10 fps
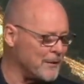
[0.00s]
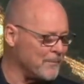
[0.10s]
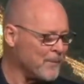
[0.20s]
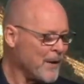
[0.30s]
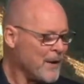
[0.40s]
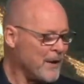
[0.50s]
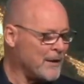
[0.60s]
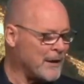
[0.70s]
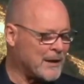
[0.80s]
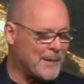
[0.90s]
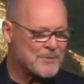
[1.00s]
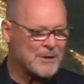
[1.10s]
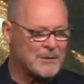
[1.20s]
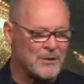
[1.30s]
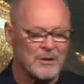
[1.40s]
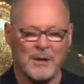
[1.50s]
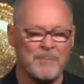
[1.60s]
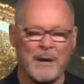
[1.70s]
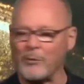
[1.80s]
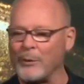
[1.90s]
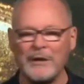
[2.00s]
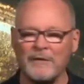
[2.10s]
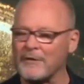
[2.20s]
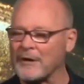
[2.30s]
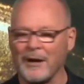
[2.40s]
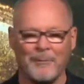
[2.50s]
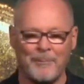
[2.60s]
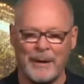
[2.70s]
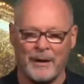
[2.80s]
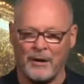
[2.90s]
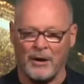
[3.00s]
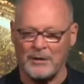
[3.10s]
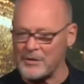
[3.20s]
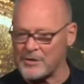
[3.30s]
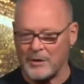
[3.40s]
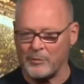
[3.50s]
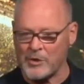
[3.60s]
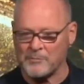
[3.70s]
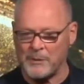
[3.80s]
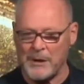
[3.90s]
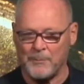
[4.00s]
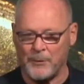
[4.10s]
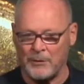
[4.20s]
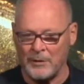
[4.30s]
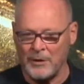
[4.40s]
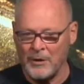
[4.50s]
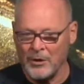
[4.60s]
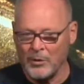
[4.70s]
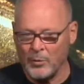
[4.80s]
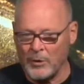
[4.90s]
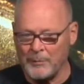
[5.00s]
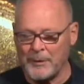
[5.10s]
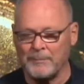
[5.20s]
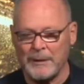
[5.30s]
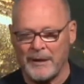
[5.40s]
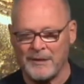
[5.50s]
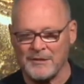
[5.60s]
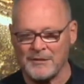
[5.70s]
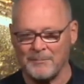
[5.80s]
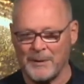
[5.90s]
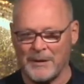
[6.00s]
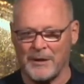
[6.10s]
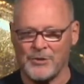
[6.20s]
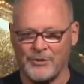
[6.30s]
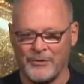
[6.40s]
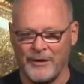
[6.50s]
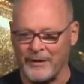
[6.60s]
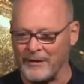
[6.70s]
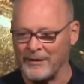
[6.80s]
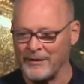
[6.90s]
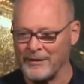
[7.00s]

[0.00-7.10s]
And, and I kept saying, no, come back. We never got back. All he said was, people will be blessed because you're there.